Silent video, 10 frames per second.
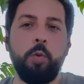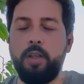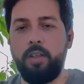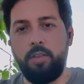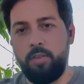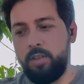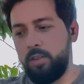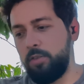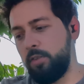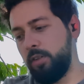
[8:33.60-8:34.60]
whether you
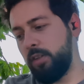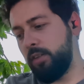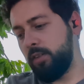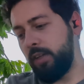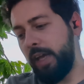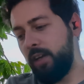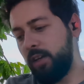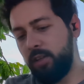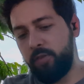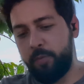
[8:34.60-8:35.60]
are doing any
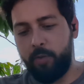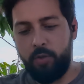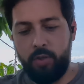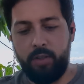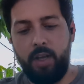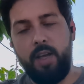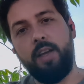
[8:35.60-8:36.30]
kind of project,